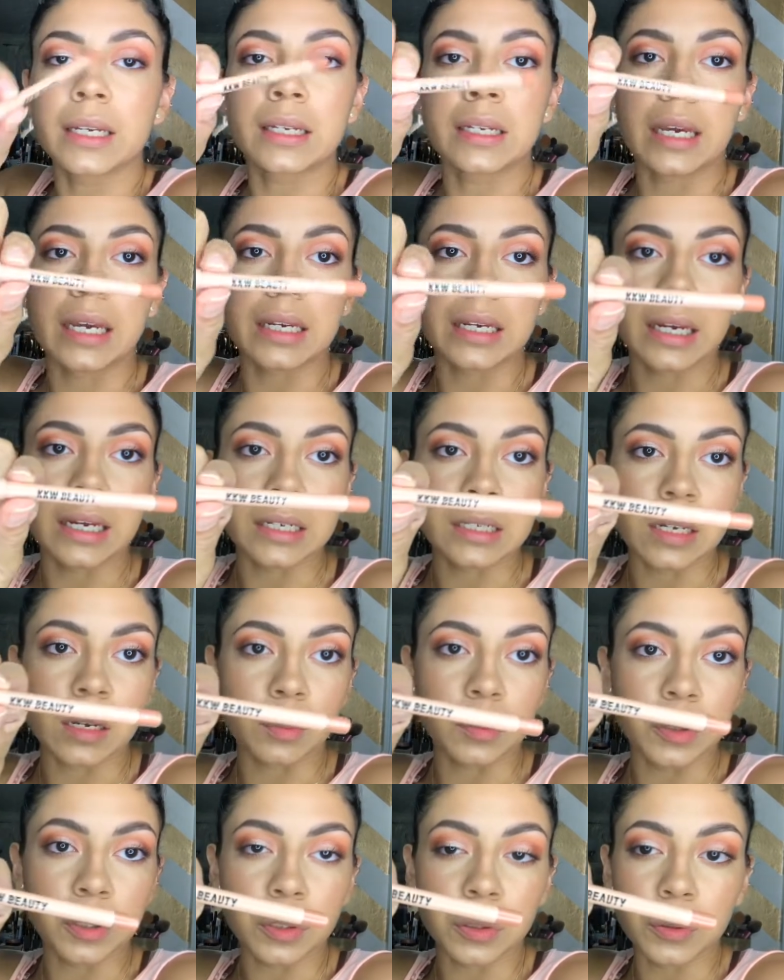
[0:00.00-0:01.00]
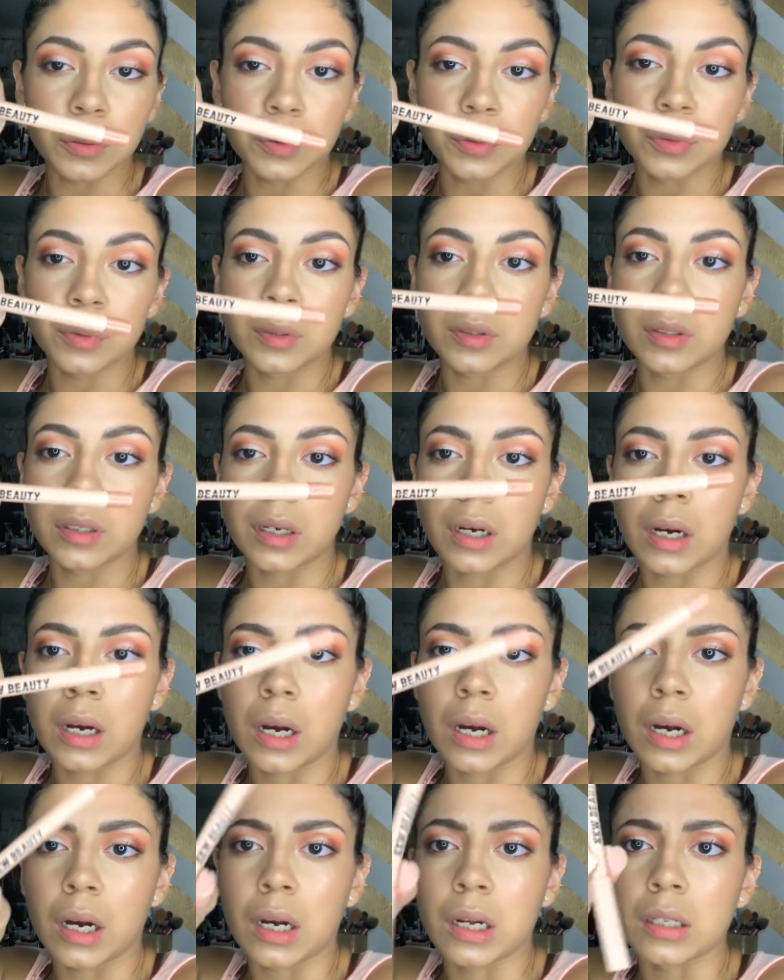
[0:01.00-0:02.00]
KKW
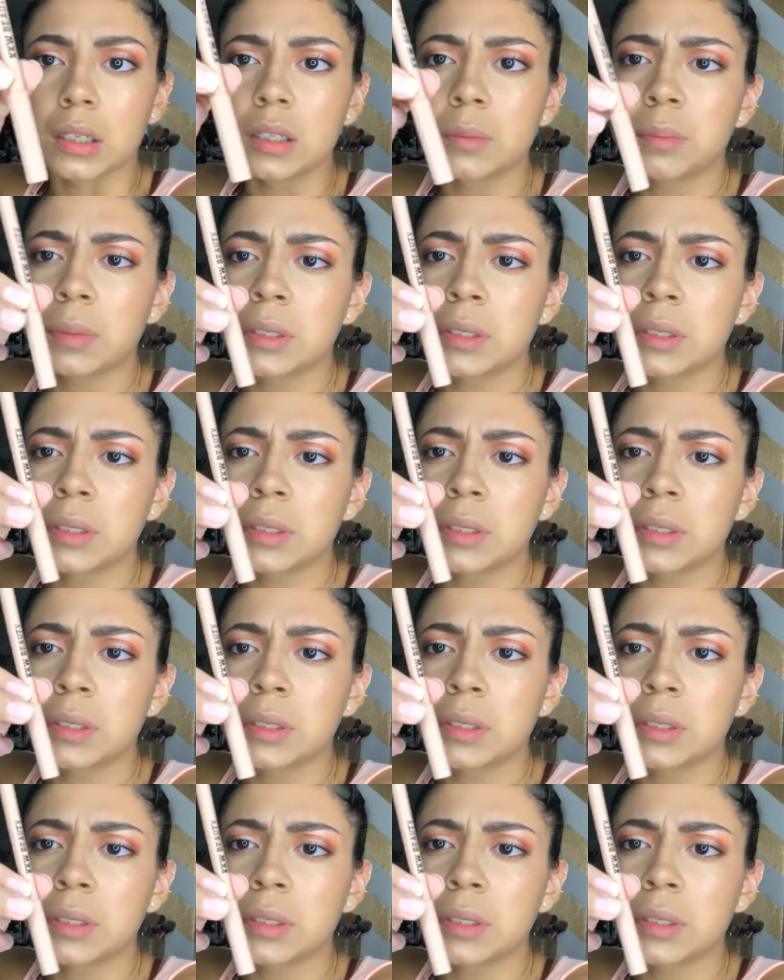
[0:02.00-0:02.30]
lip